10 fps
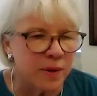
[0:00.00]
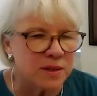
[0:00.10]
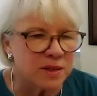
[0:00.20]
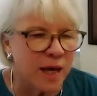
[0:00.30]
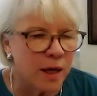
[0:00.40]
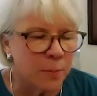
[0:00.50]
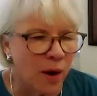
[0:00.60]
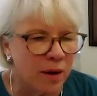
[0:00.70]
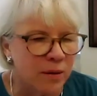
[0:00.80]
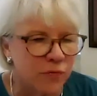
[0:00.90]
is set
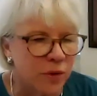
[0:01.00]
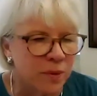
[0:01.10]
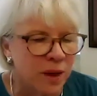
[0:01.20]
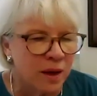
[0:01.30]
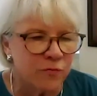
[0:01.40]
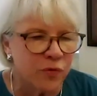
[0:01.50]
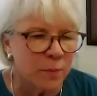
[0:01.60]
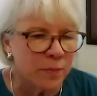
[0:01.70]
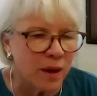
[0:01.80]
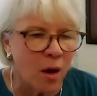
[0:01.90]
apart from
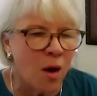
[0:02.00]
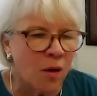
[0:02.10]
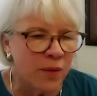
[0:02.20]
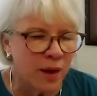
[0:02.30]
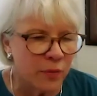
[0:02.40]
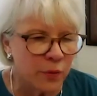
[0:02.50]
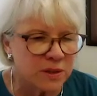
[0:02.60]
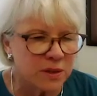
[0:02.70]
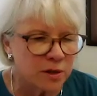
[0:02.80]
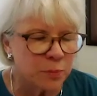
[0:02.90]
from all the other
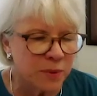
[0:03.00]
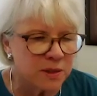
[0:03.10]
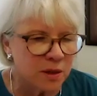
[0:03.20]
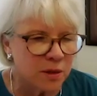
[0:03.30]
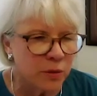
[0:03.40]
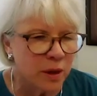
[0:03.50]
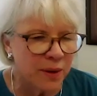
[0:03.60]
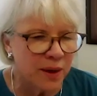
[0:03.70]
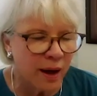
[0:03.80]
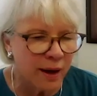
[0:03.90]
assessments, including
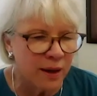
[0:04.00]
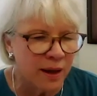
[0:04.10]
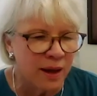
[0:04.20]
PI,